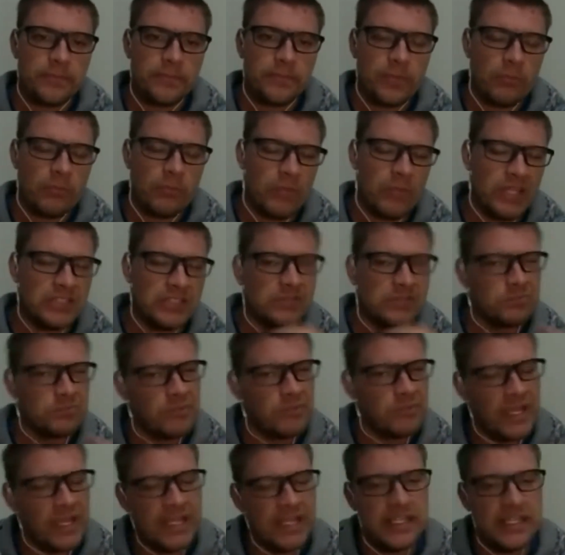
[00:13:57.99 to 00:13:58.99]
But it's
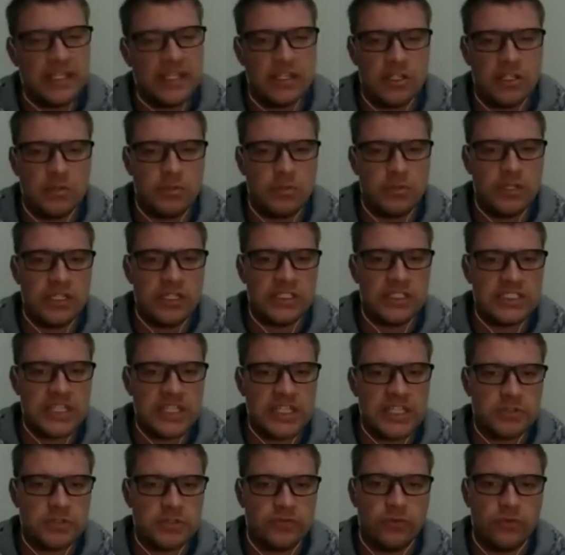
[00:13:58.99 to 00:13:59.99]
mainly going to be in chapter
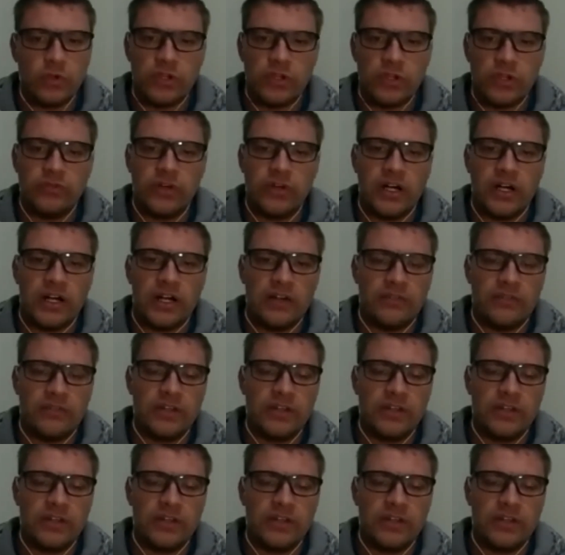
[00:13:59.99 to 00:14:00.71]
45